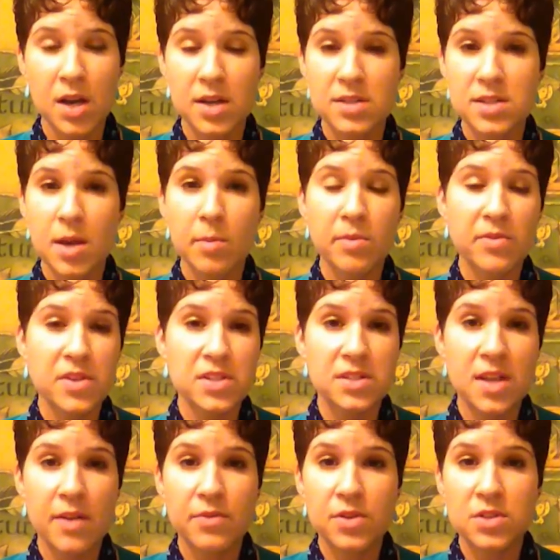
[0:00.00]
Some of
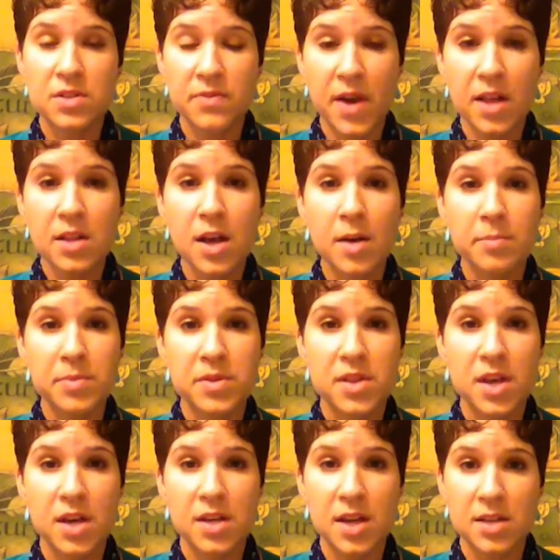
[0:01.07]
us never develop
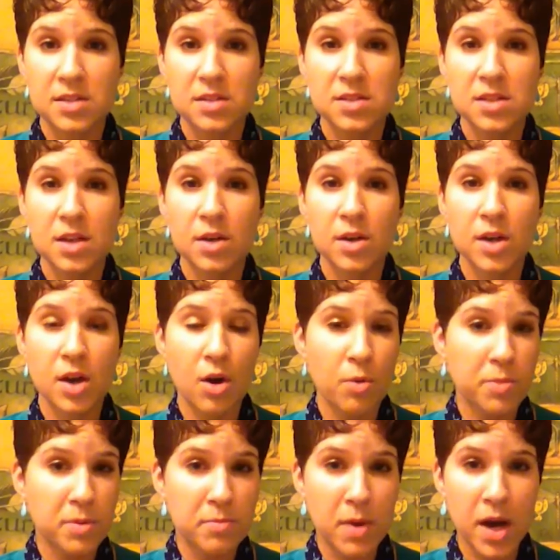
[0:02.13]
the necessary
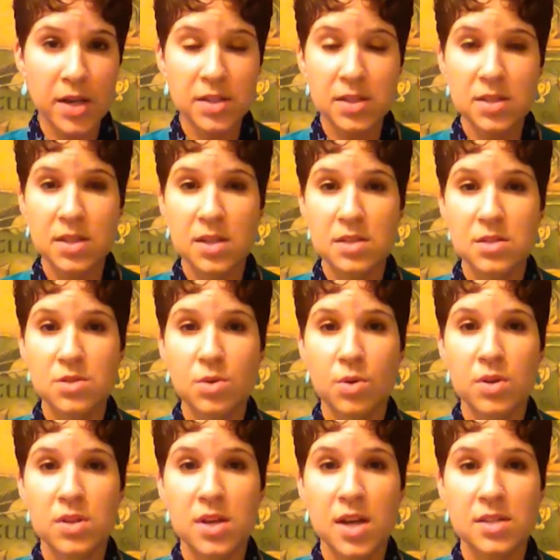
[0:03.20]
open-mindedness
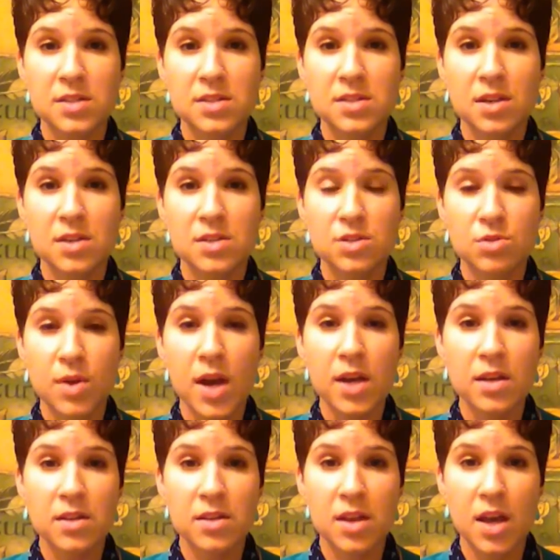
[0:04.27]
or the necessary
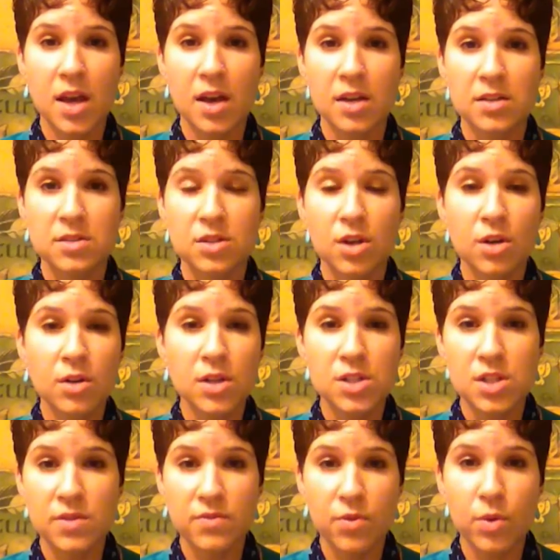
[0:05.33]
strength and
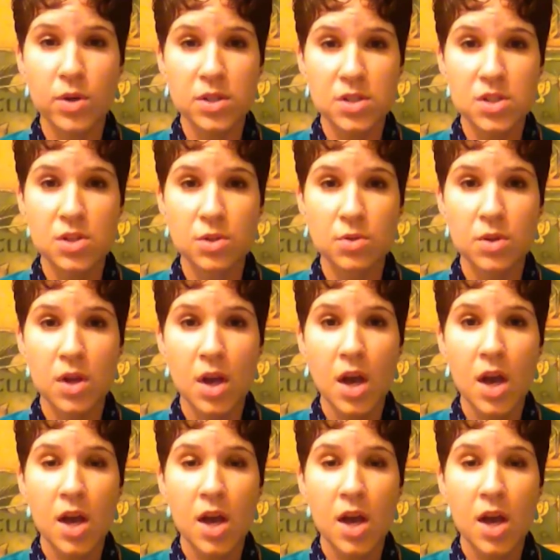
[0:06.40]
courage and fortitude.